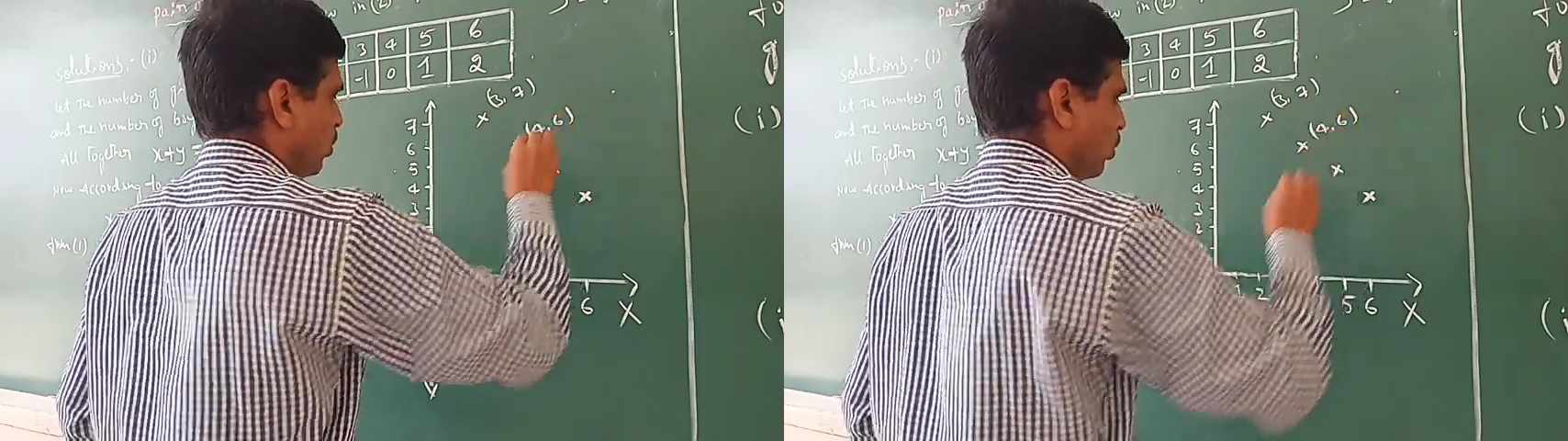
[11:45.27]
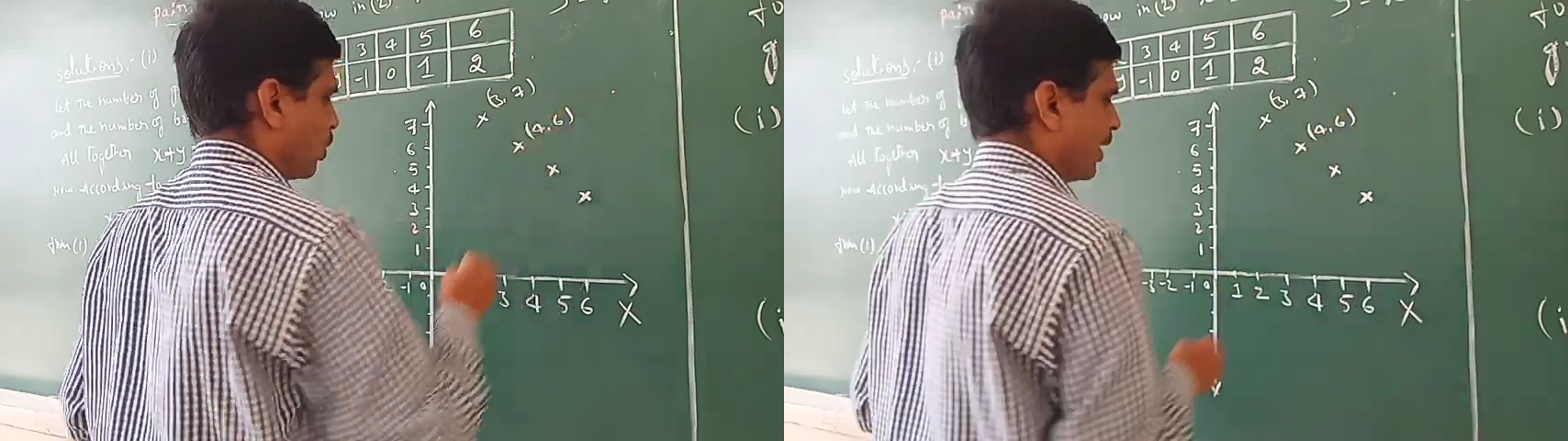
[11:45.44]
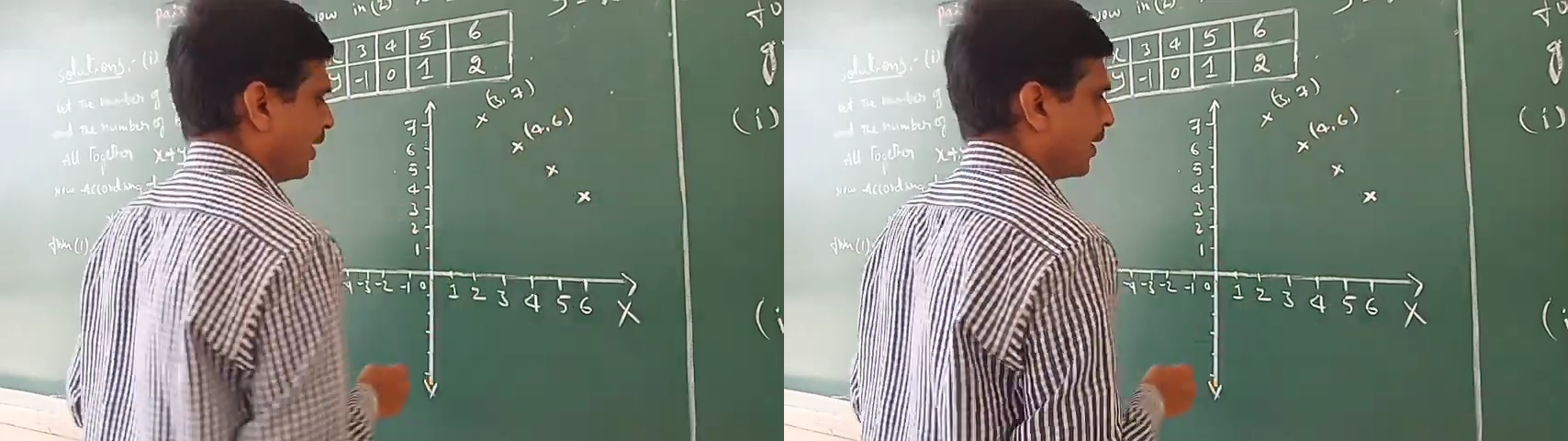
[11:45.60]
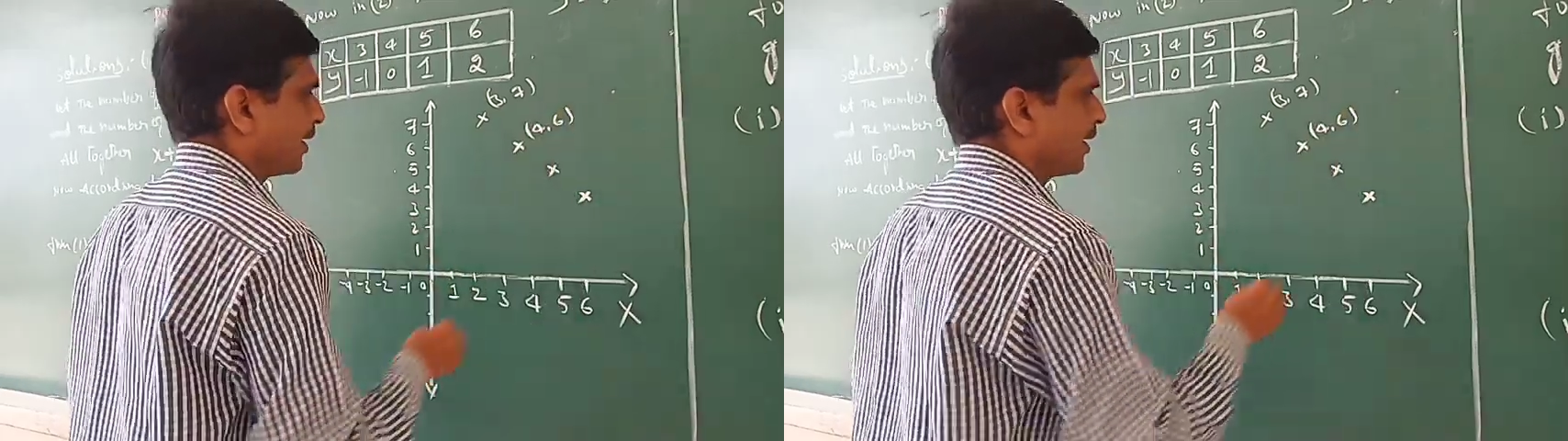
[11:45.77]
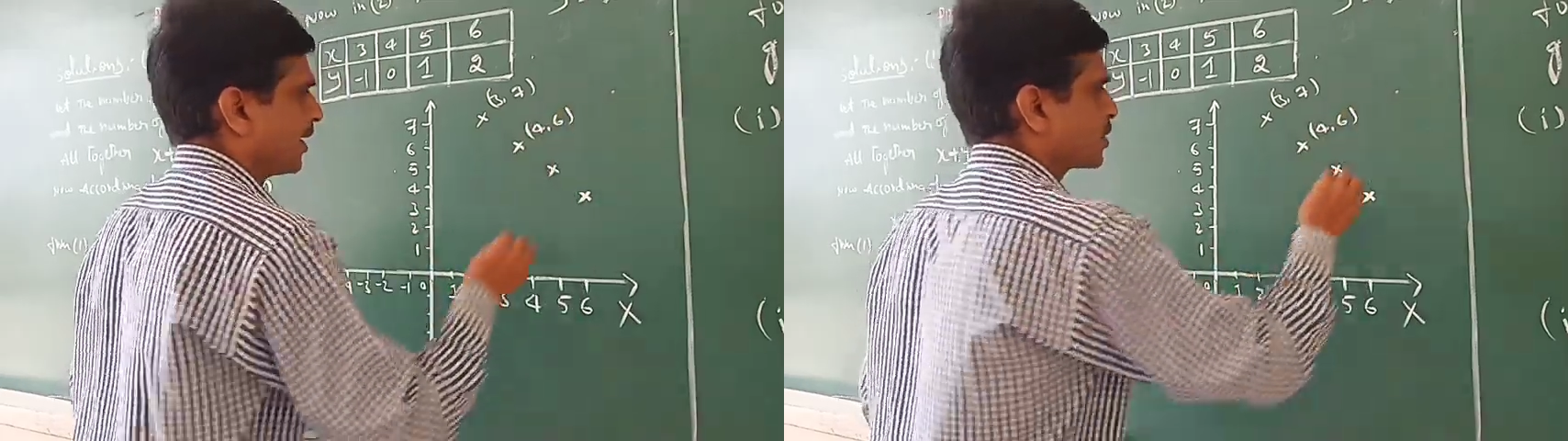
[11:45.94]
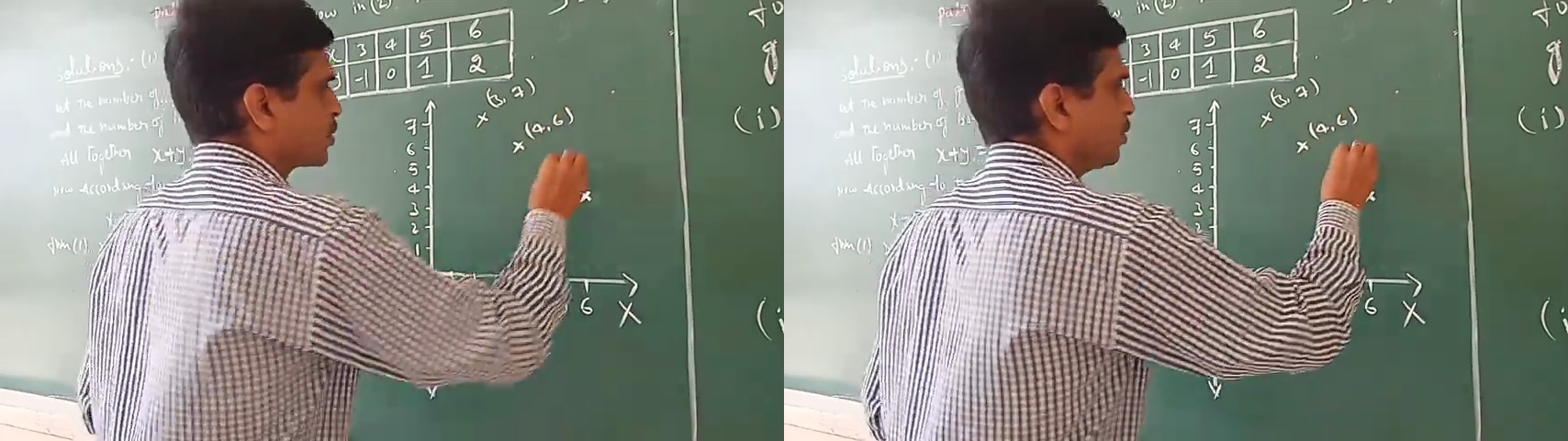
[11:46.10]
Okay.
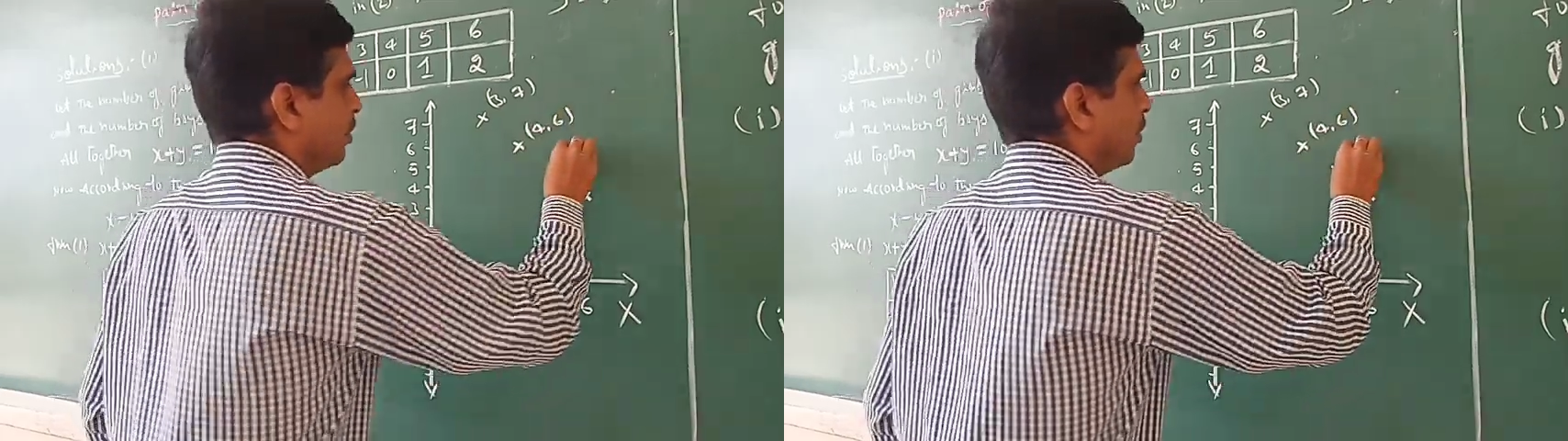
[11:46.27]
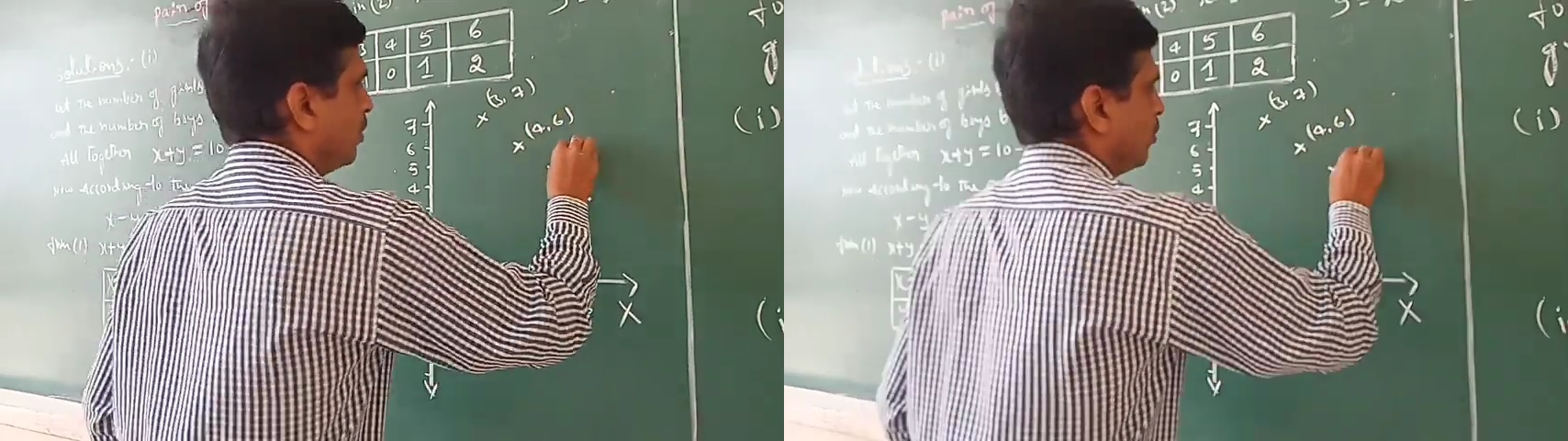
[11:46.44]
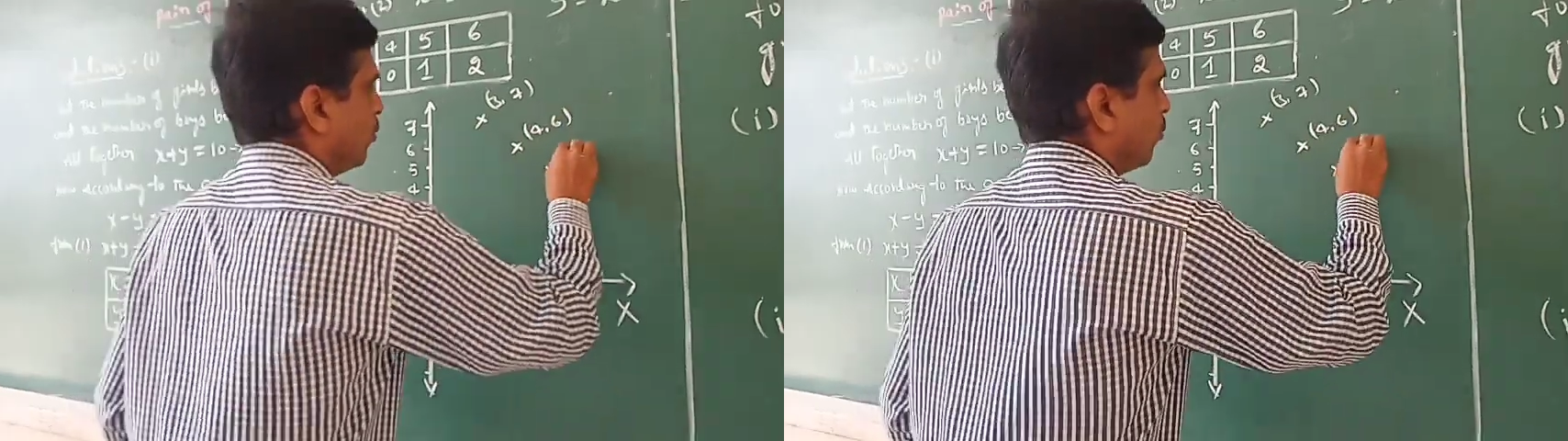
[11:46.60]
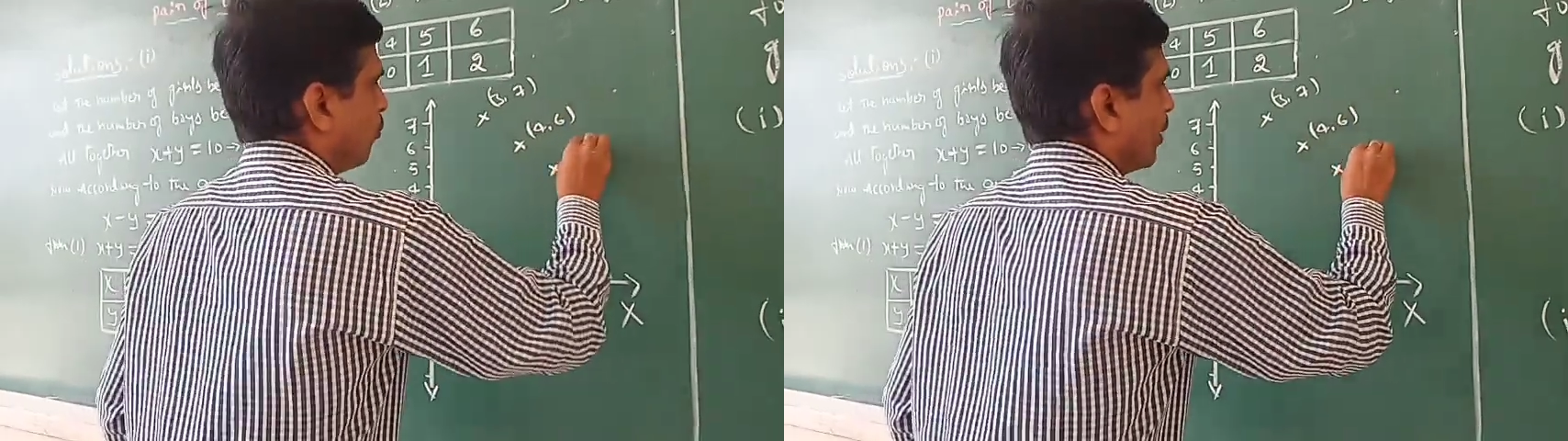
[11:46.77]
Next one 5,